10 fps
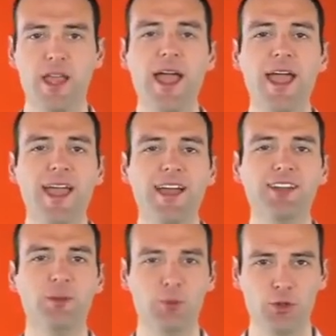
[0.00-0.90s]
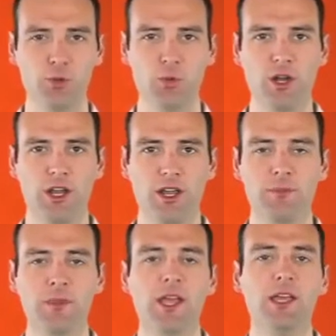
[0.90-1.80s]
And number three,
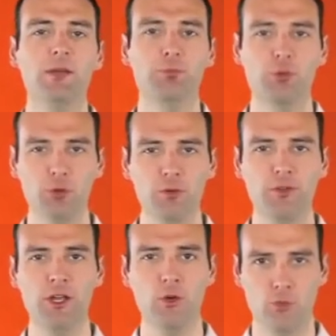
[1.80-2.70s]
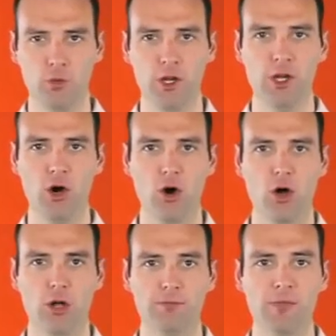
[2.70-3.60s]
improving
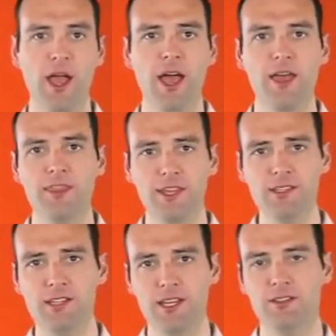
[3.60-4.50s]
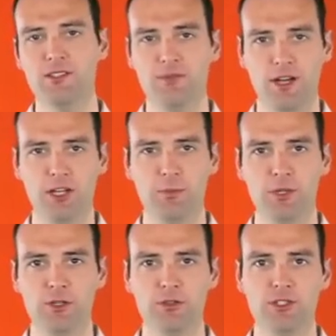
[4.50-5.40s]
recall. This is
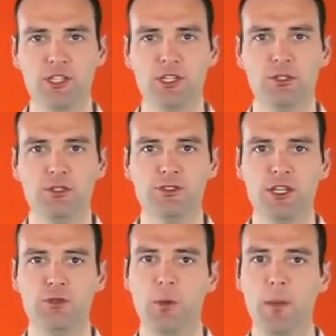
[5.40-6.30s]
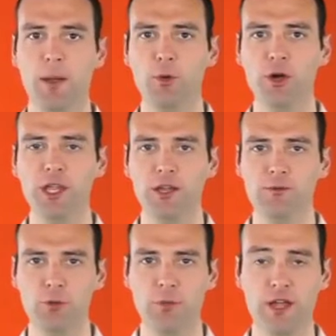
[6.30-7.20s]
developing your skills in remembering
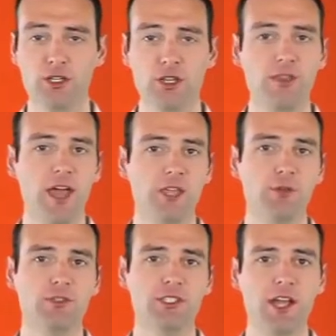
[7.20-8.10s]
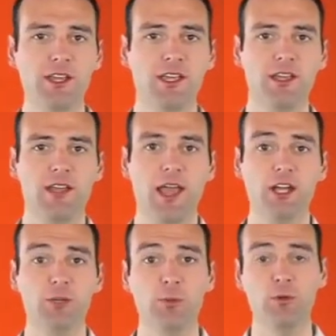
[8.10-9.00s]
information that you studied
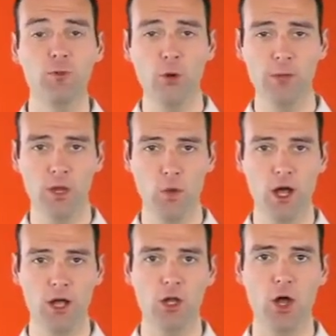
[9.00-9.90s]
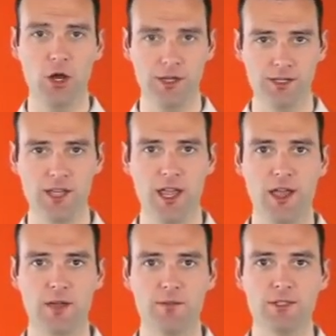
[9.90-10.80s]
and performing well on
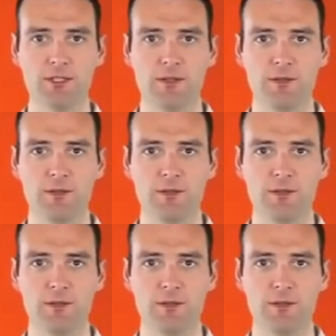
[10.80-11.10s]
exams.